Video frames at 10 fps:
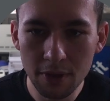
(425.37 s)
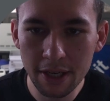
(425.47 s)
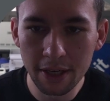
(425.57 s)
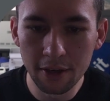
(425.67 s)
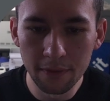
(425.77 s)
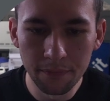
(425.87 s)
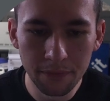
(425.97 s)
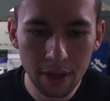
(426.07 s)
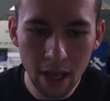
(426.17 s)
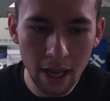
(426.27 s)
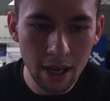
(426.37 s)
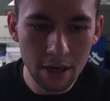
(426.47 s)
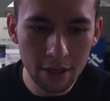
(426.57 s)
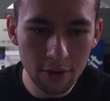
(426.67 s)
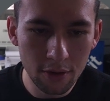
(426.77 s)
right here.
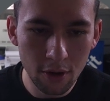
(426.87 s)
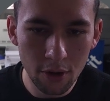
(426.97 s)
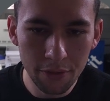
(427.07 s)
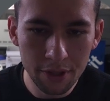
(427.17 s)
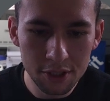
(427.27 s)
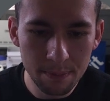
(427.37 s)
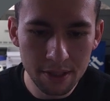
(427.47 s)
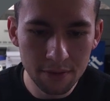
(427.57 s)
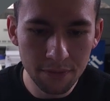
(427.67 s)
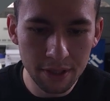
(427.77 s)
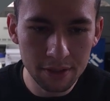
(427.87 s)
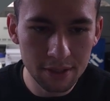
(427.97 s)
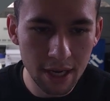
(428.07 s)
And here are all these speeds and feeds.